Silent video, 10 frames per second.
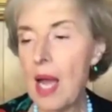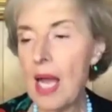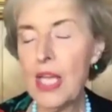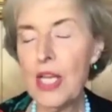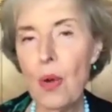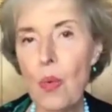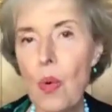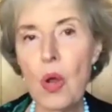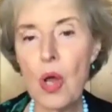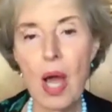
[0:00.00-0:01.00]
you know,
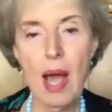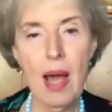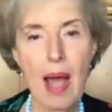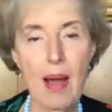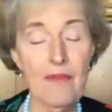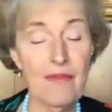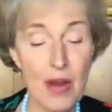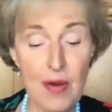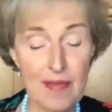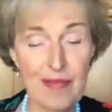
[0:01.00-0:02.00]

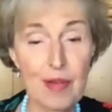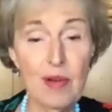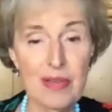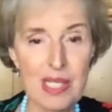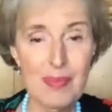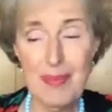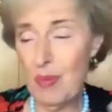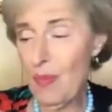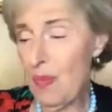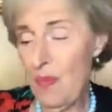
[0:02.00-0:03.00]
very few of us, maybe
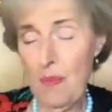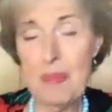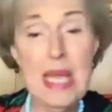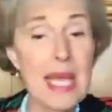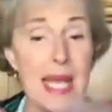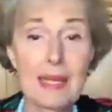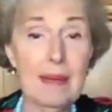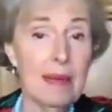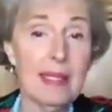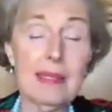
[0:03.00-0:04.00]
me and
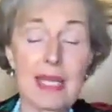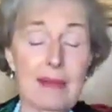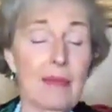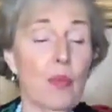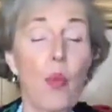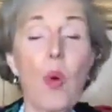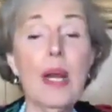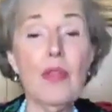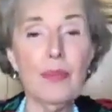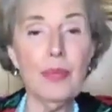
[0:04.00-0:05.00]
one
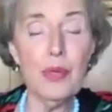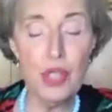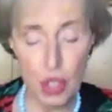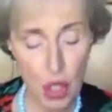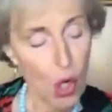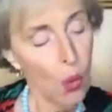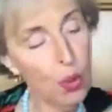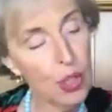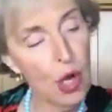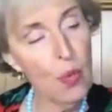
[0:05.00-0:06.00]
other person, would
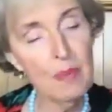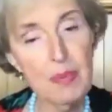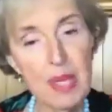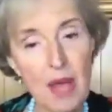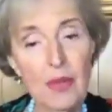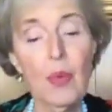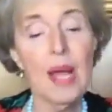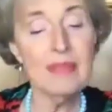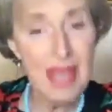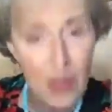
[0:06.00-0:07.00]
go in beyond the
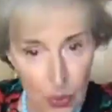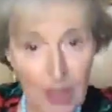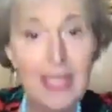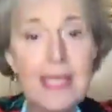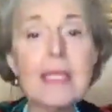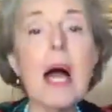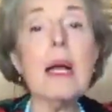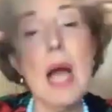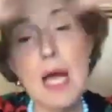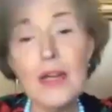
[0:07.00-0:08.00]
waves and really dunk
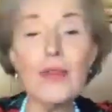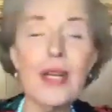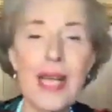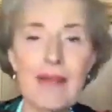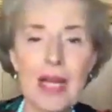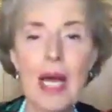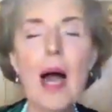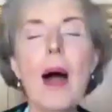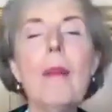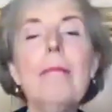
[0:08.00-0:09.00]
under and have a
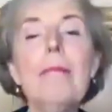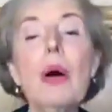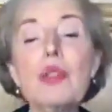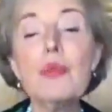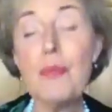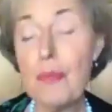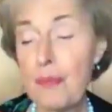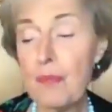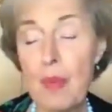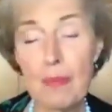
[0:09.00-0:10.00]
most
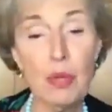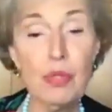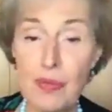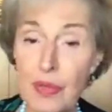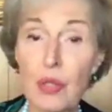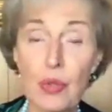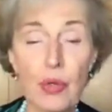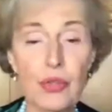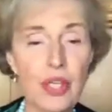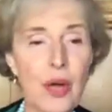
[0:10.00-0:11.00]
most of the
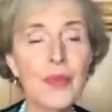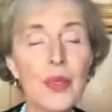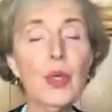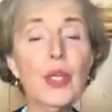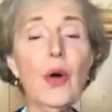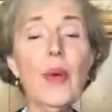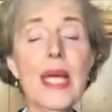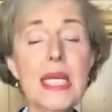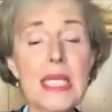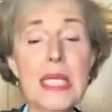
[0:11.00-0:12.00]
girls would go
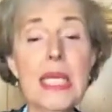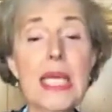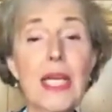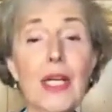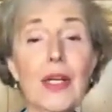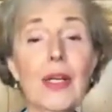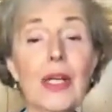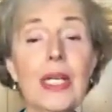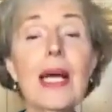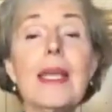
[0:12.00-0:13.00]
into here,
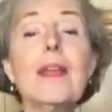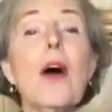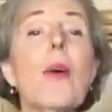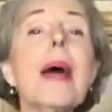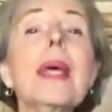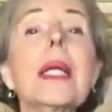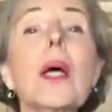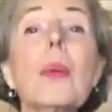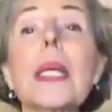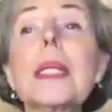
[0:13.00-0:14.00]
you know, and they'd go
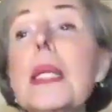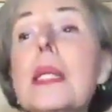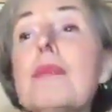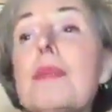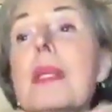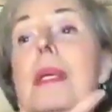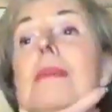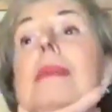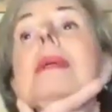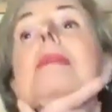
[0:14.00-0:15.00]
like this, but they
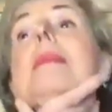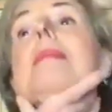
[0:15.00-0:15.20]
were